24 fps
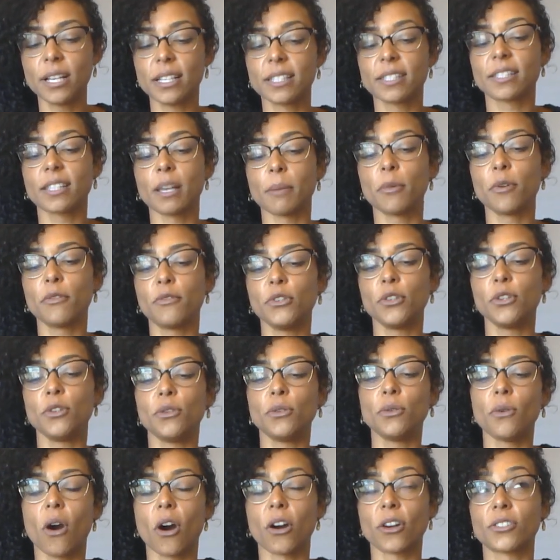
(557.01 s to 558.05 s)
some of
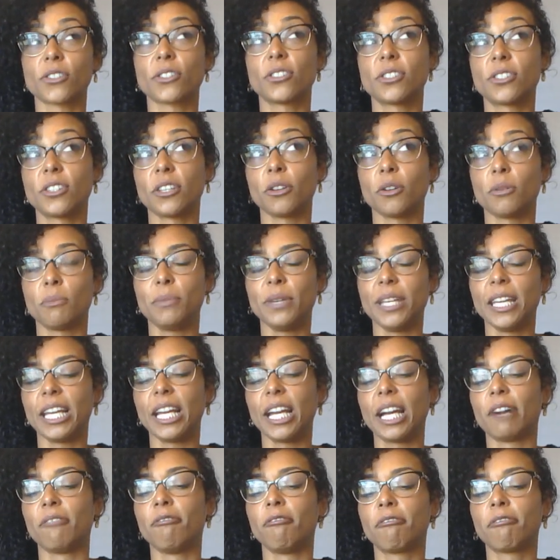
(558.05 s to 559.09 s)
you are still being
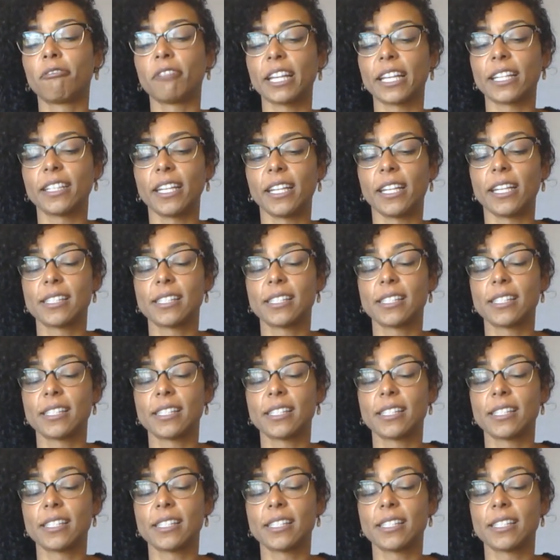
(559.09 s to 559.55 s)
conflicted.